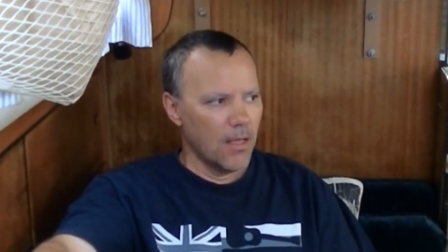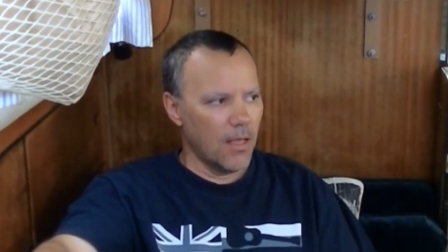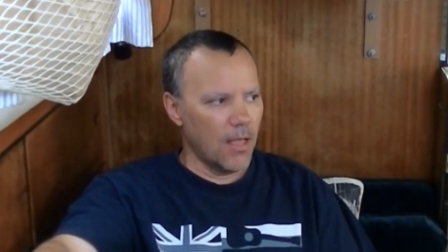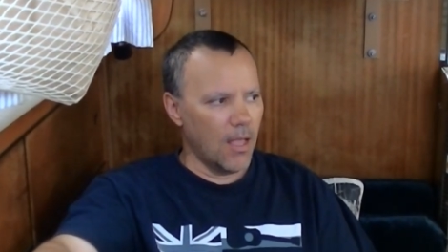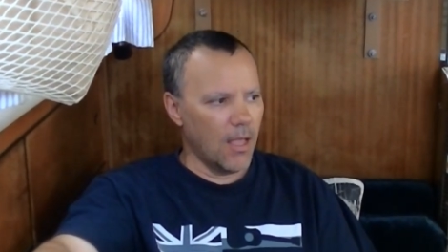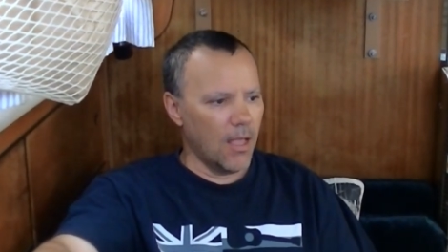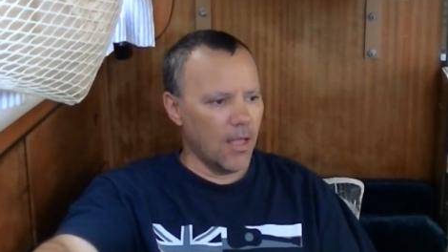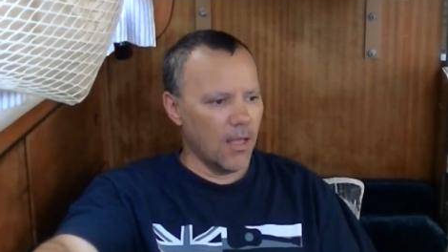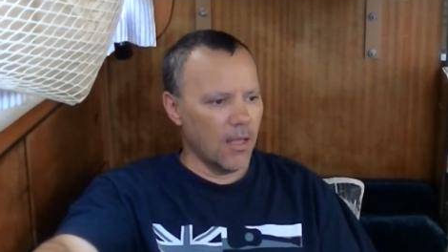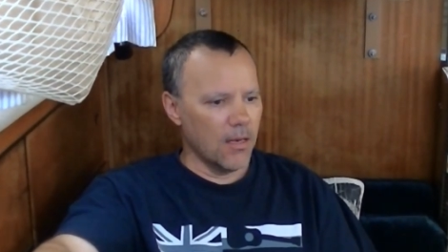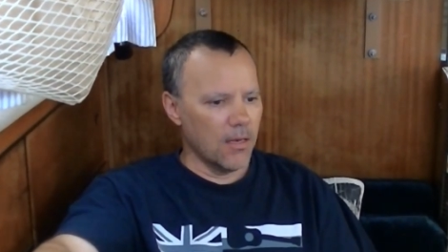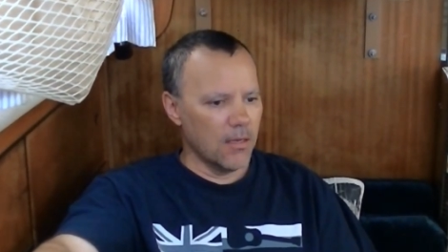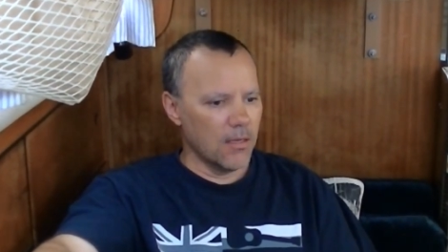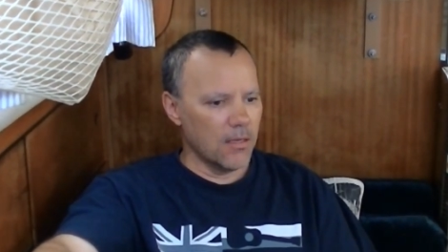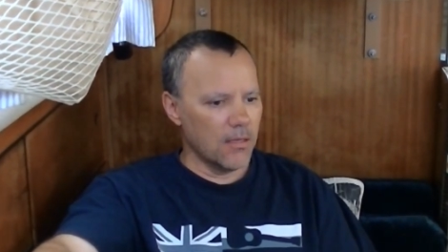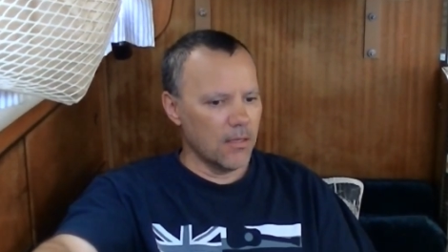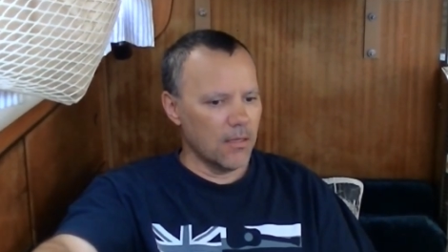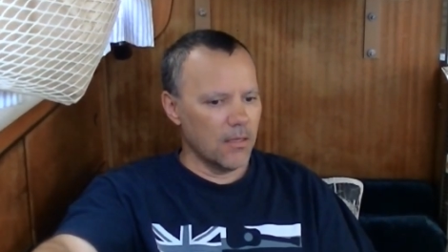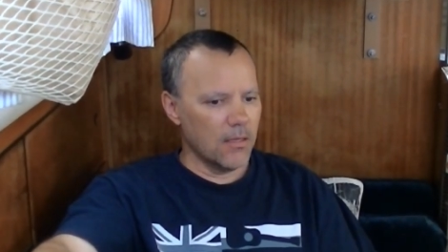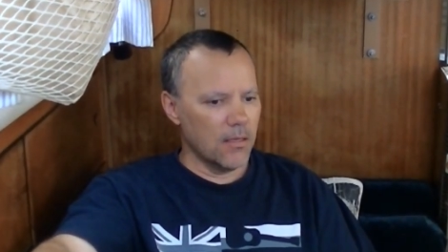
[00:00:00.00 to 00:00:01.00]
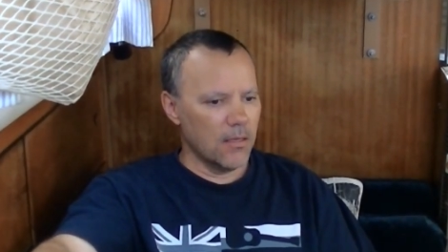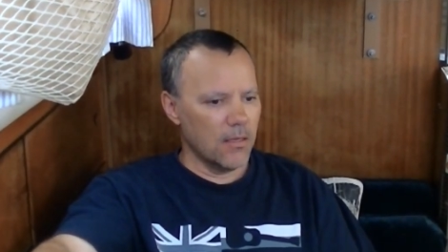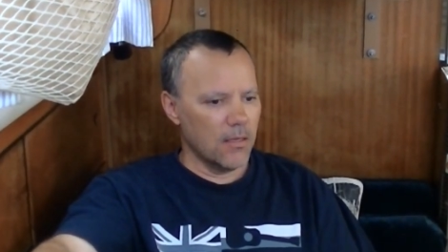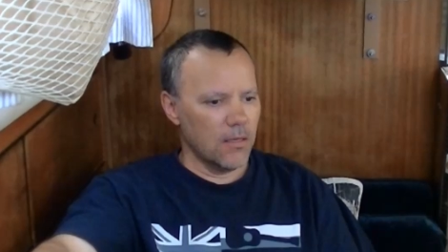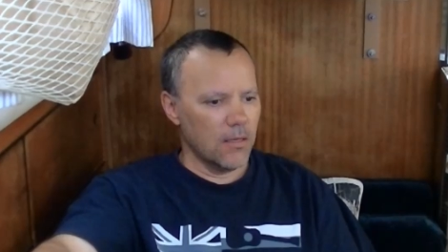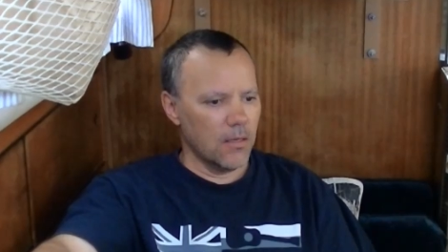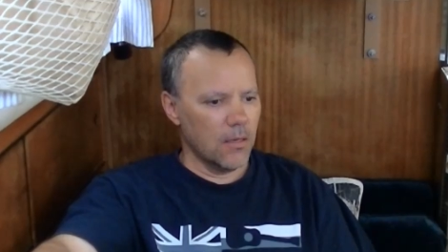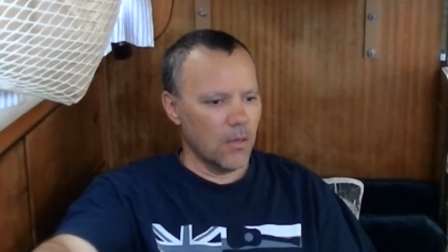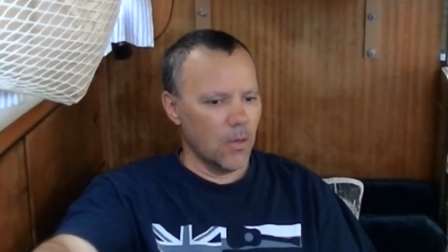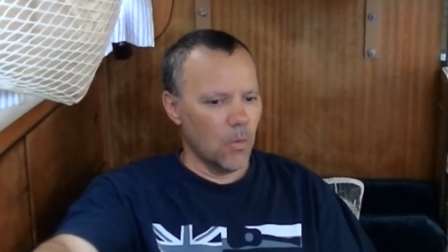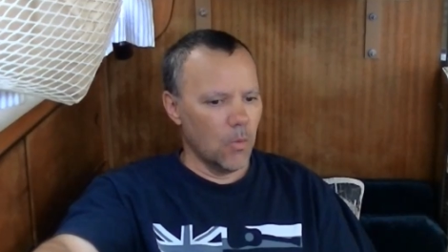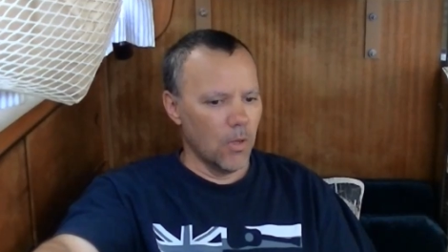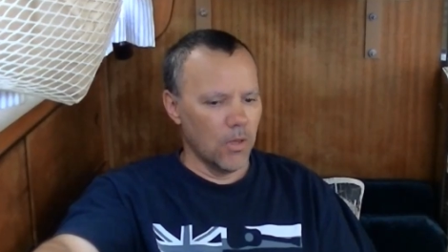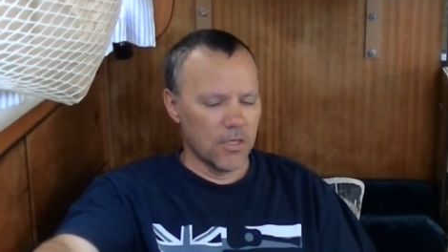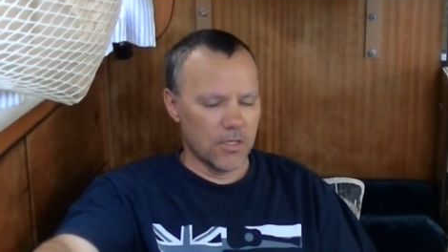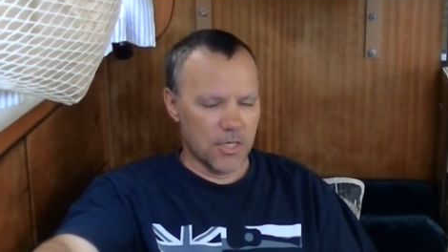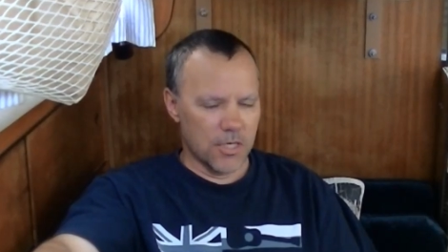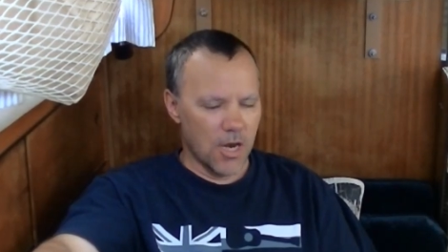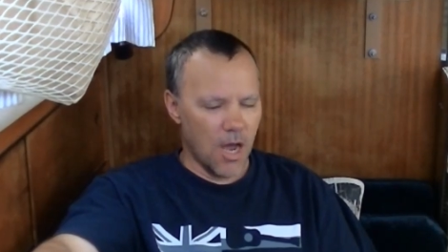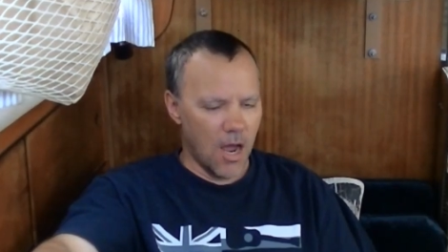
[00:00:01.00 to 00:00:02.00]
And
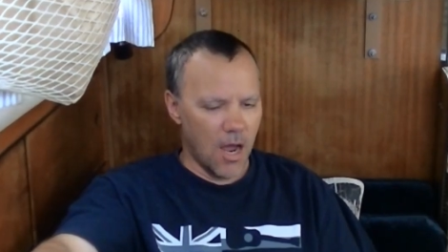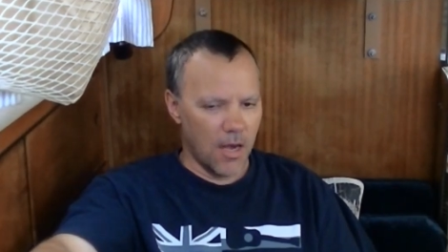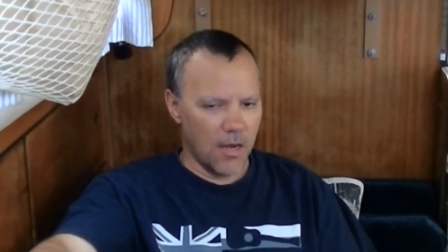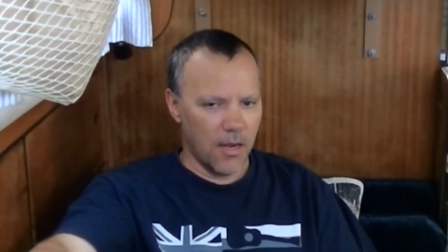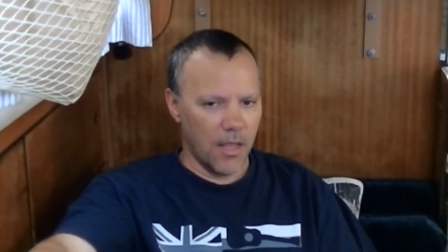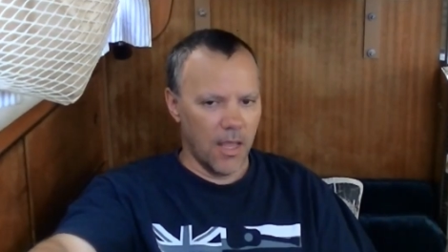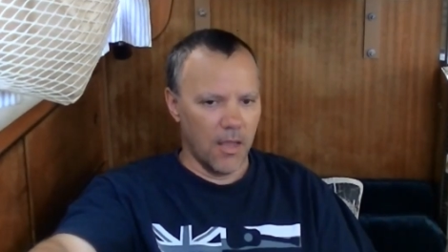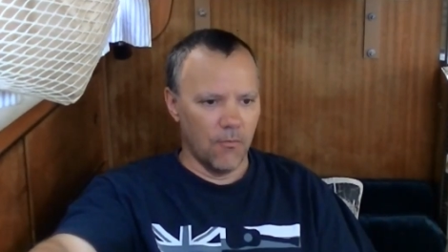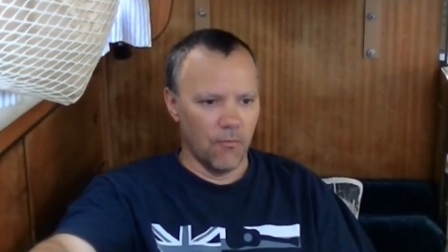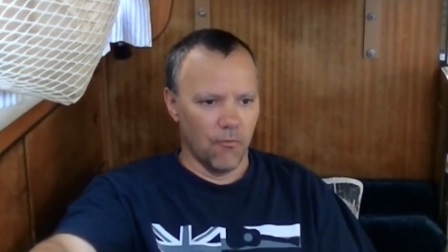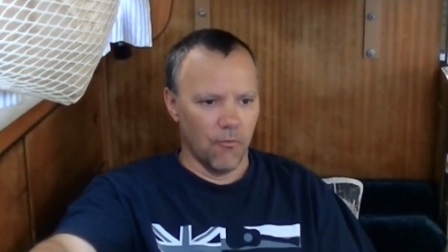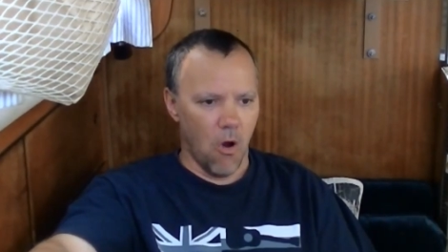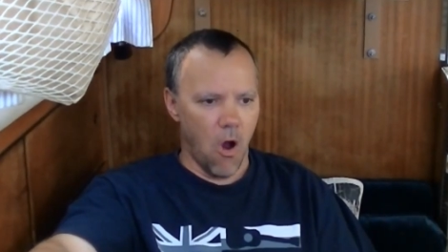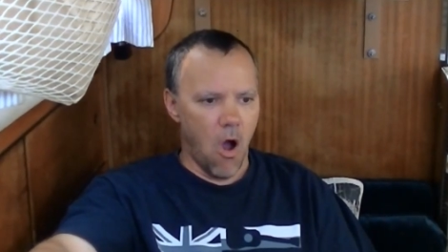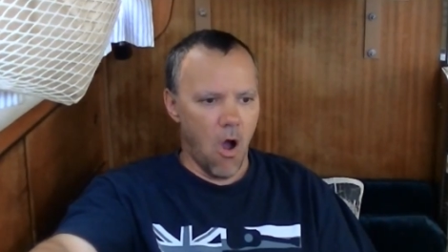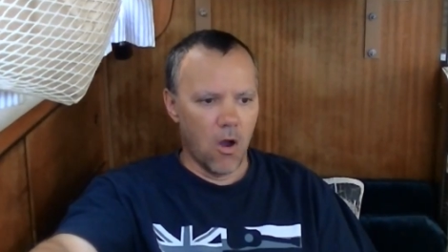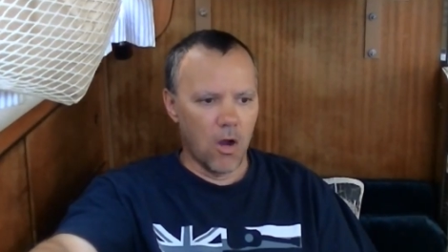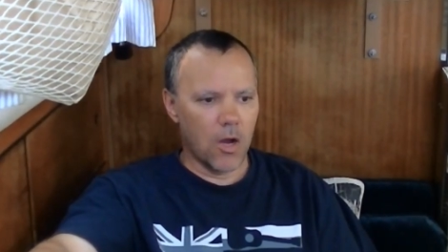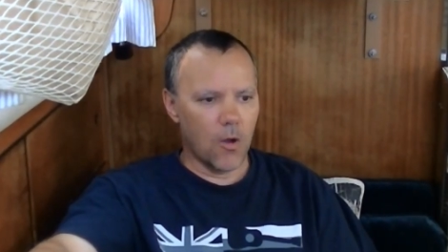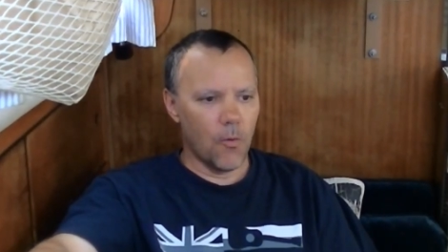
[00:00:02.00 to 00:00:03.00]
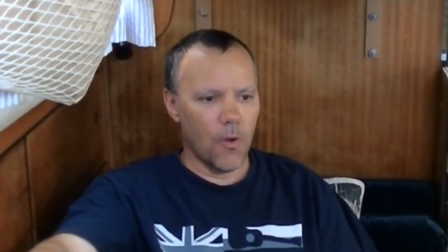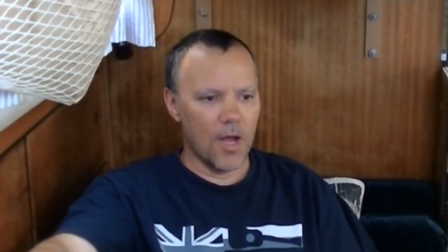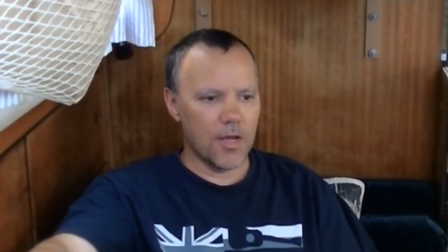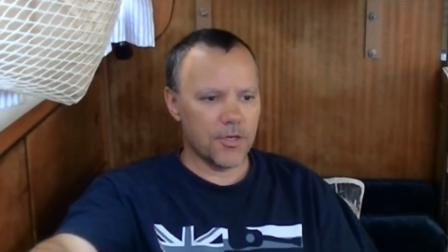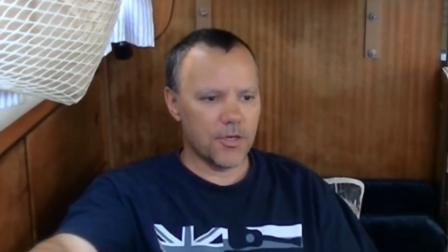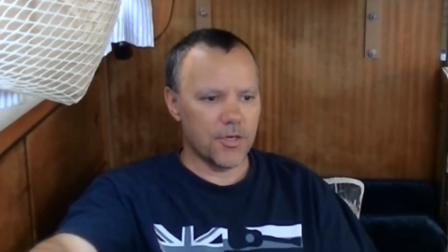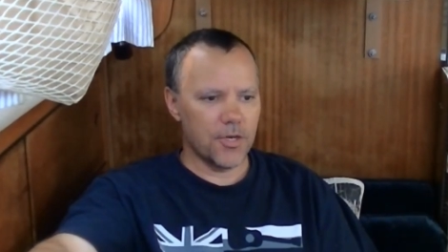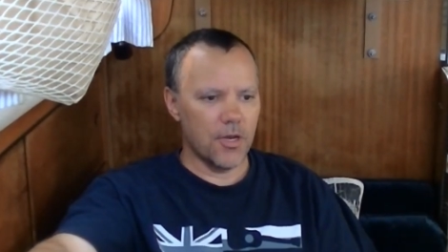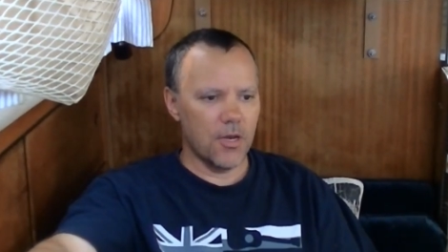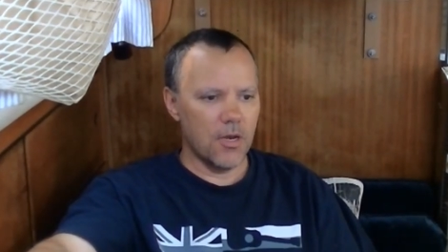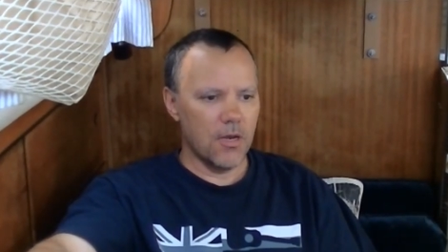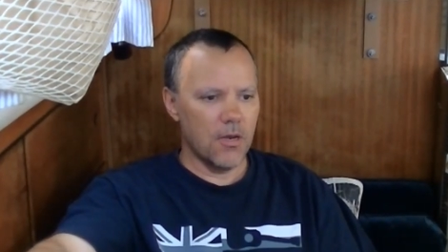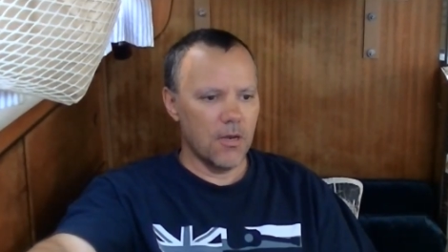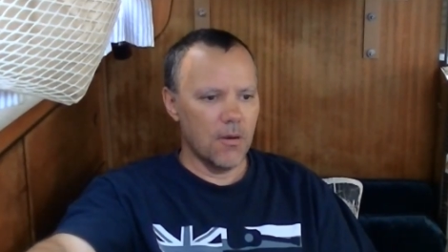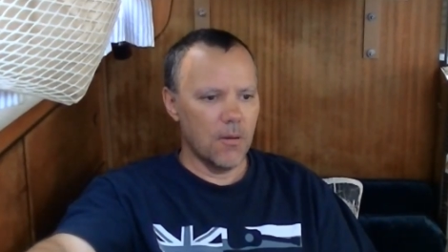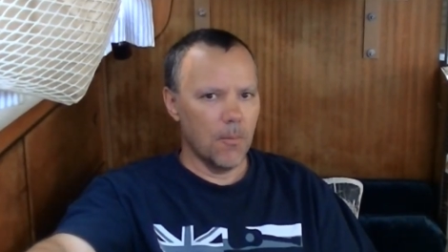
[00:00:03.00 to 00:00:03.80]
while it's not a wrong question,